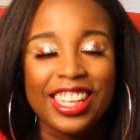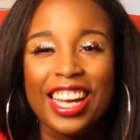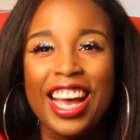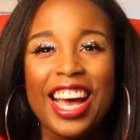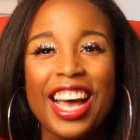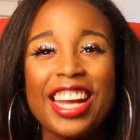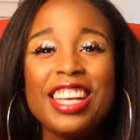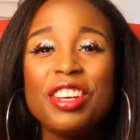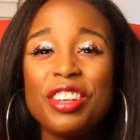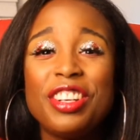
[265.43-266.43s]
How do
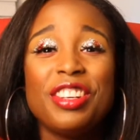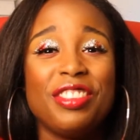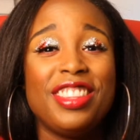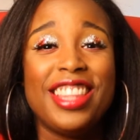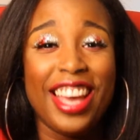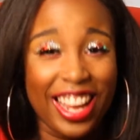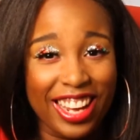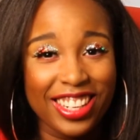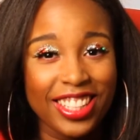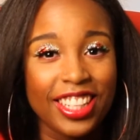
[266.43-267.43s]
you do
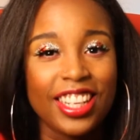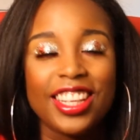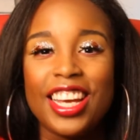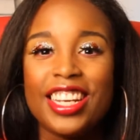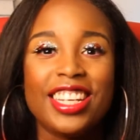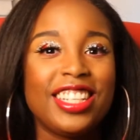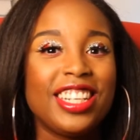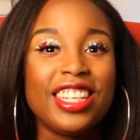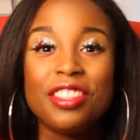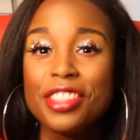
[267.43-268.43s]
that? Like, it
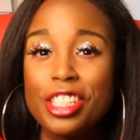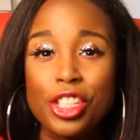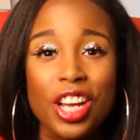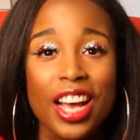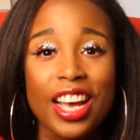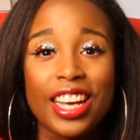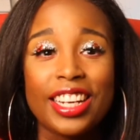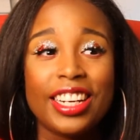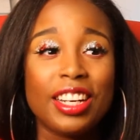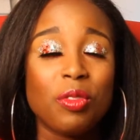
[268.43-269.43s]
didn't even
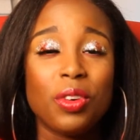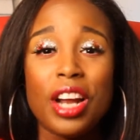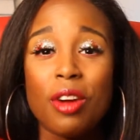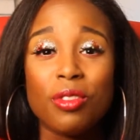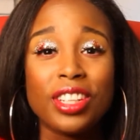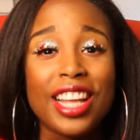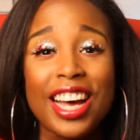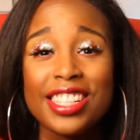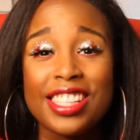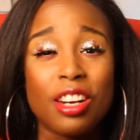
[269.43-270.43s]
shine. When I
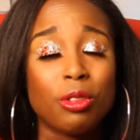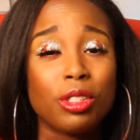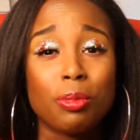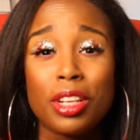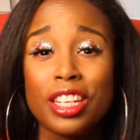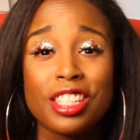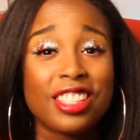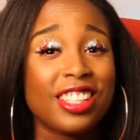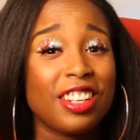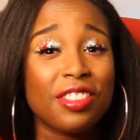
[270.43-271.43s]
realized that it was blush
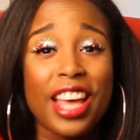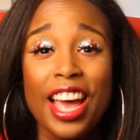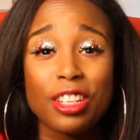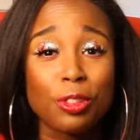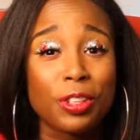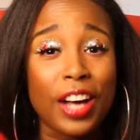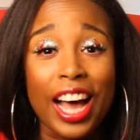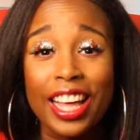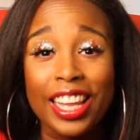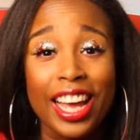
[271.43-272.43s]
instead of the actual
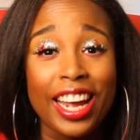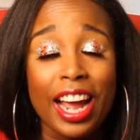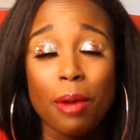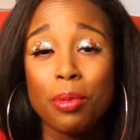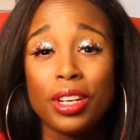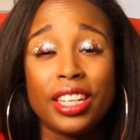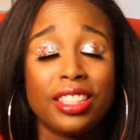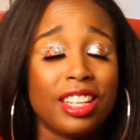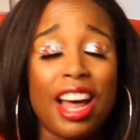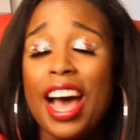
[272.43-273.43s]
highlight, I
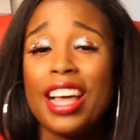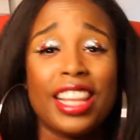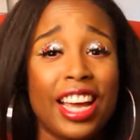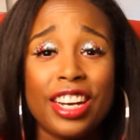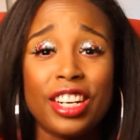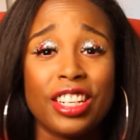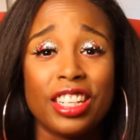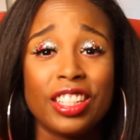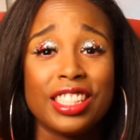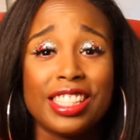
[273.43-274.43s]
put the
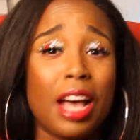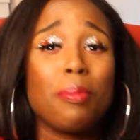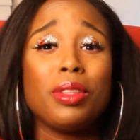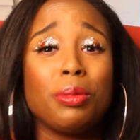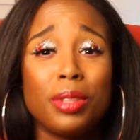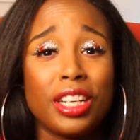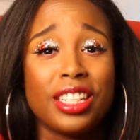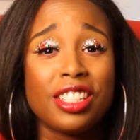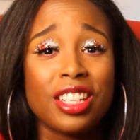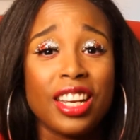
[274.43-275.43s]
highlighter on top of the
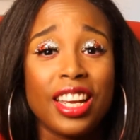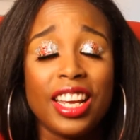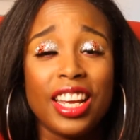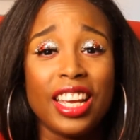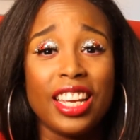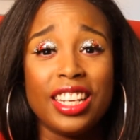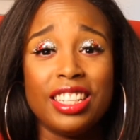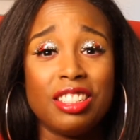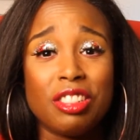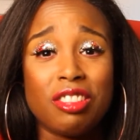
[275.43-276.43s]
blush
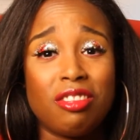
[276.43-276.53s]
and